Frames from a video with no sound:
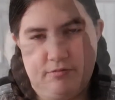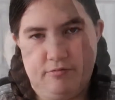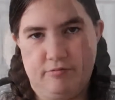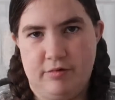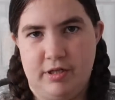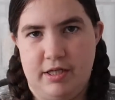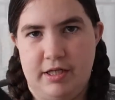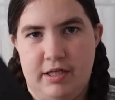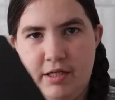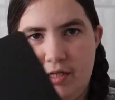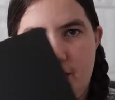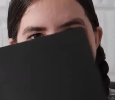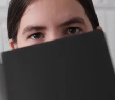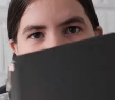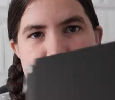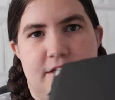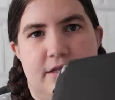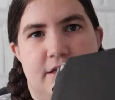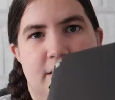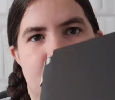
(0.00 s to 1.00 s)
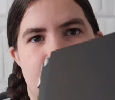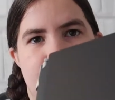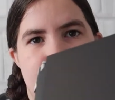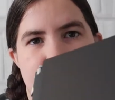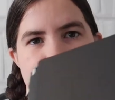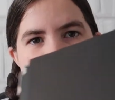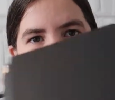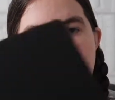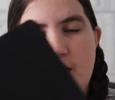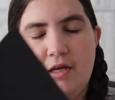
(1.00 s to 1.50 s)
really nice
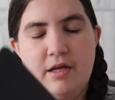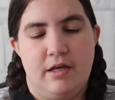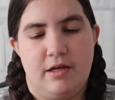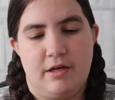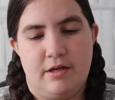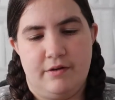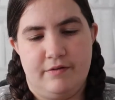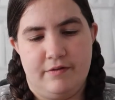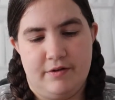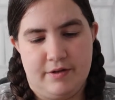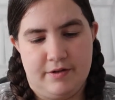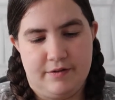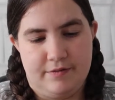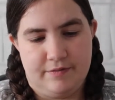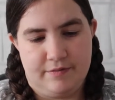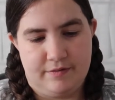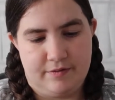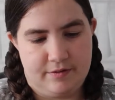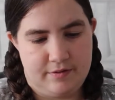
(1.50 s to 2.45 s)
cover,